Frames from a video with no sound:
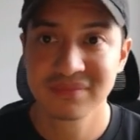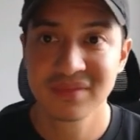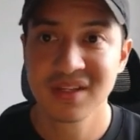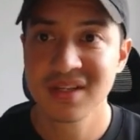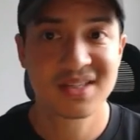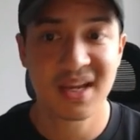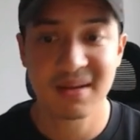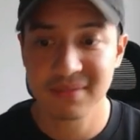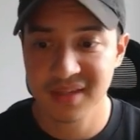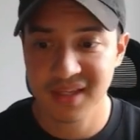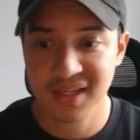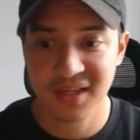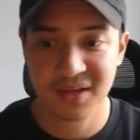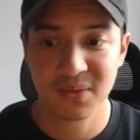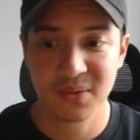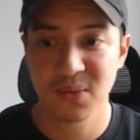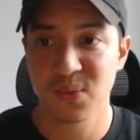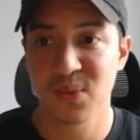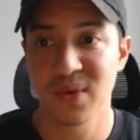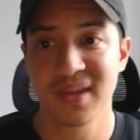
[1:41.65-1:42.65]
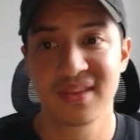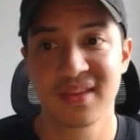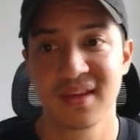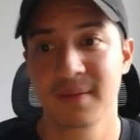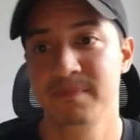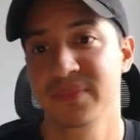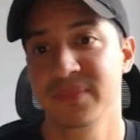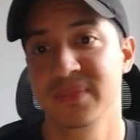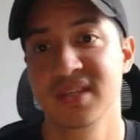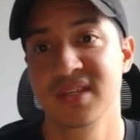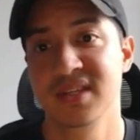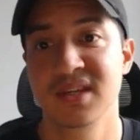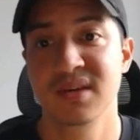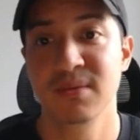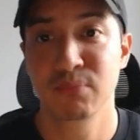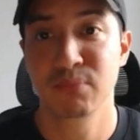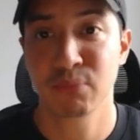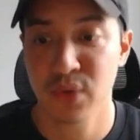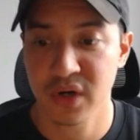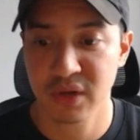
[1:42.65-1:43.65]
Same thing with the
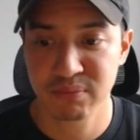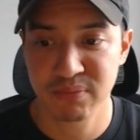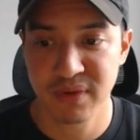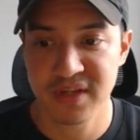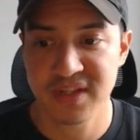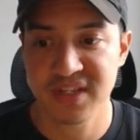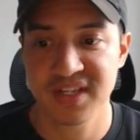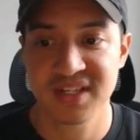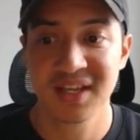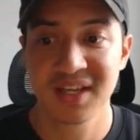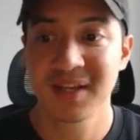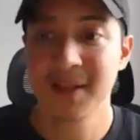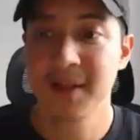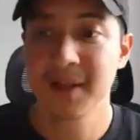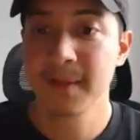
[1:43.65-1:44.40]
product pages.